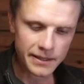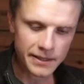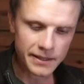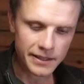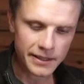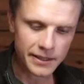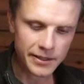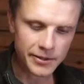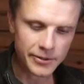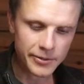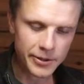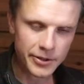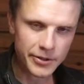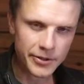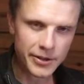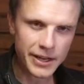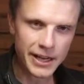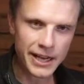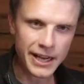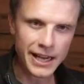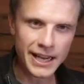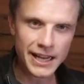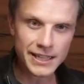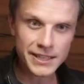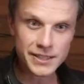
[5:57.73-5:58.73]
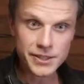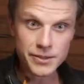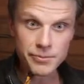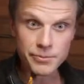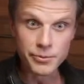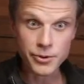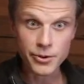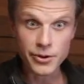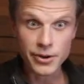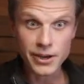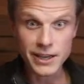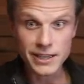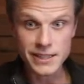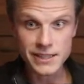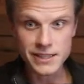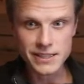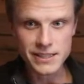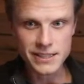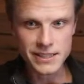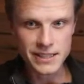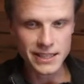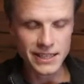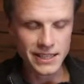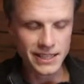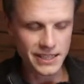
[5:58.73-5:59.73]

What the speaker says: We're gonna add some reds and